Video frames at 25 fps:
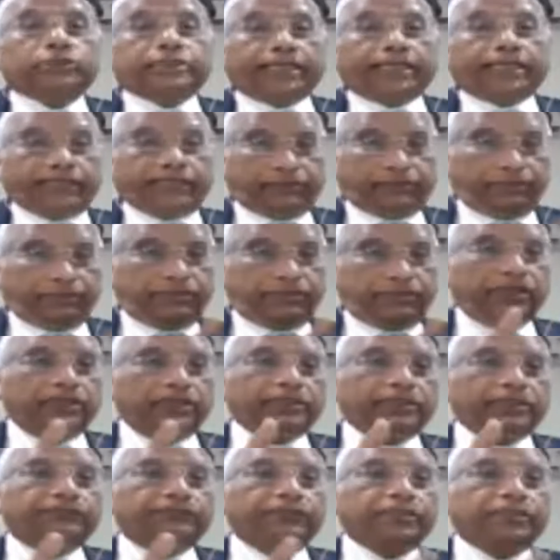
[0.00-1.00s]
side.
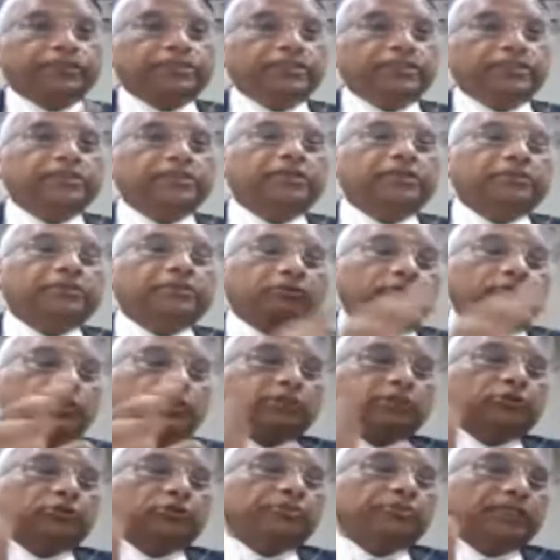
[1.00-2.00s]
Because if this is
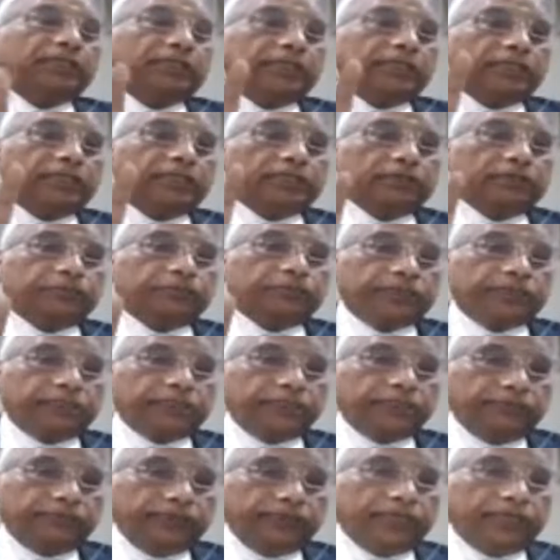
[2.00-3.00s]
going to be a little bit
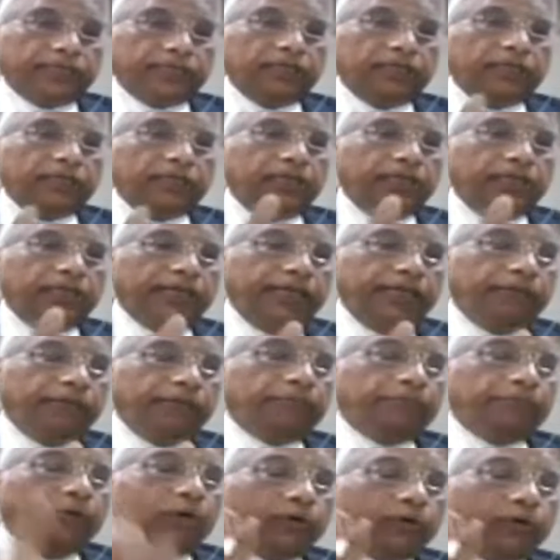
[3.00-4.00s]
severe,
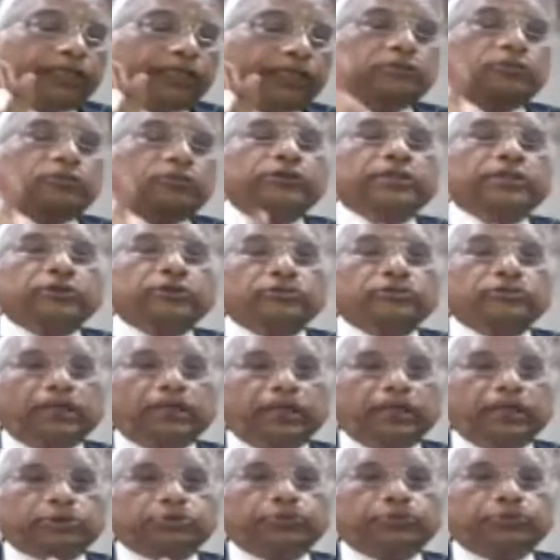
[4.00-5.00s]
export is going
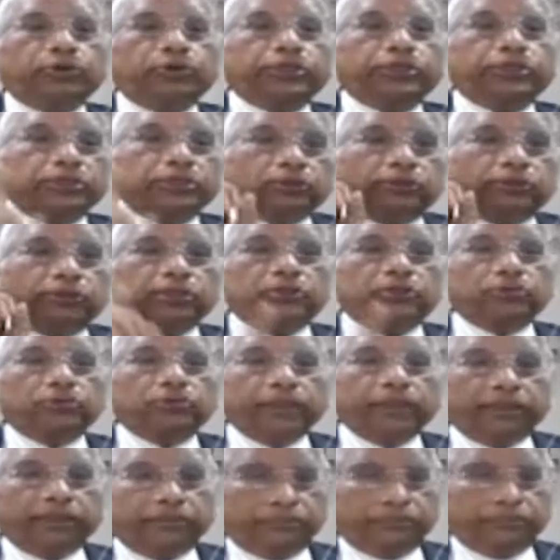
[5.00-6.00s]
to
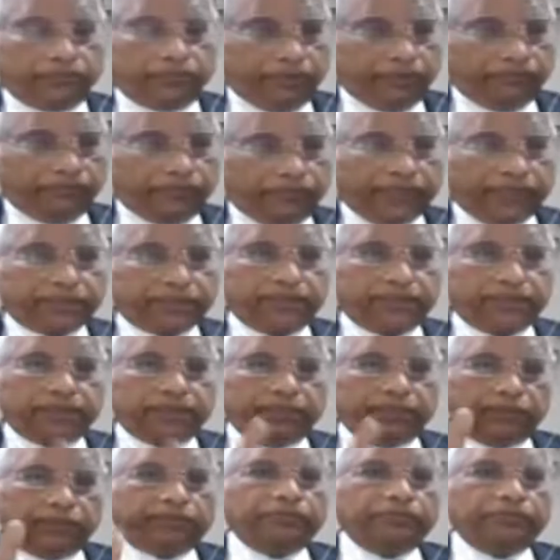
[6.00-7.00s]
be
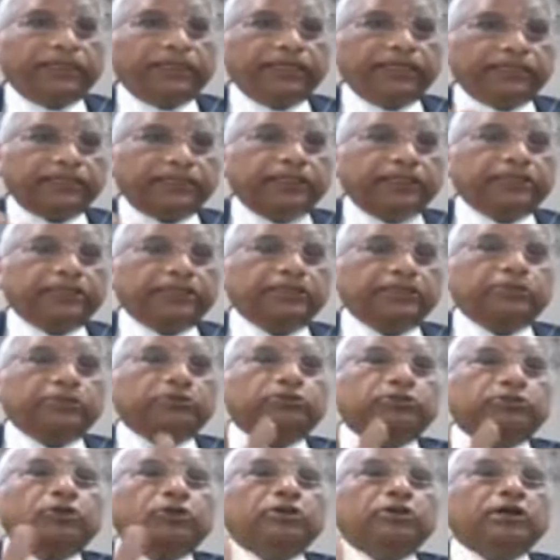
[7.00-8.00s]
impacted. It may result
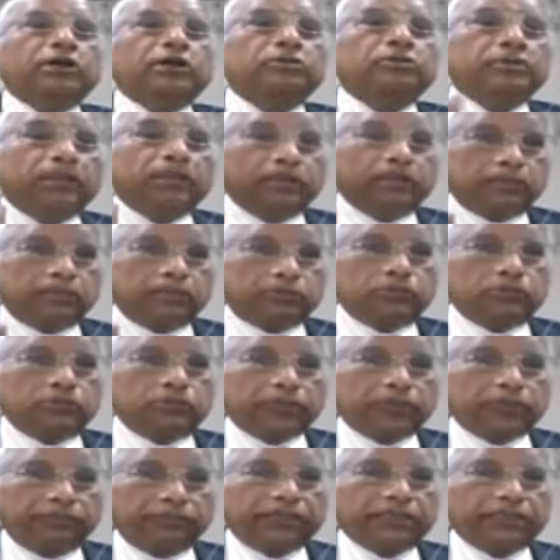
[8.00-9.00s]
into slowdown to
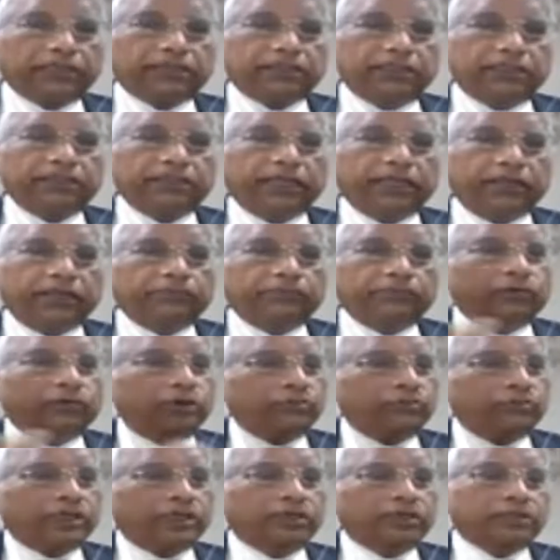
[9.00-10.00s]
some extent the
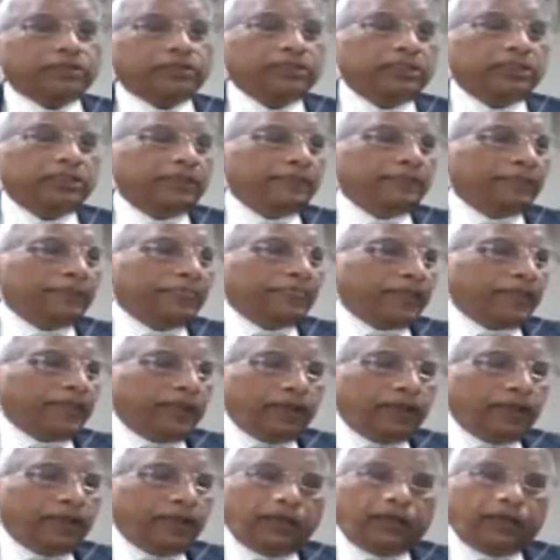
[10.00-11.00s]
import, because
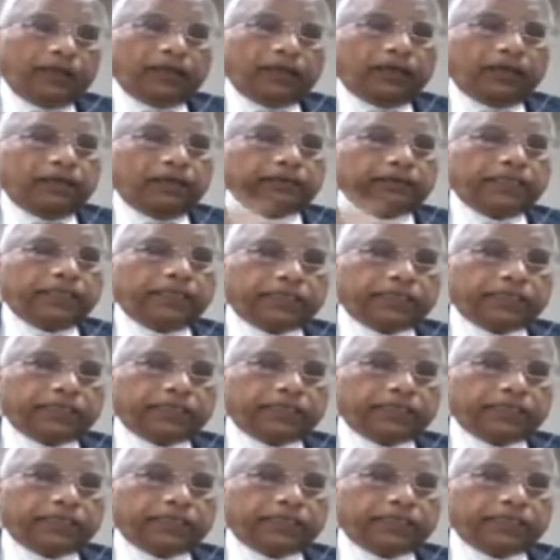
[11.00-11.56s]
the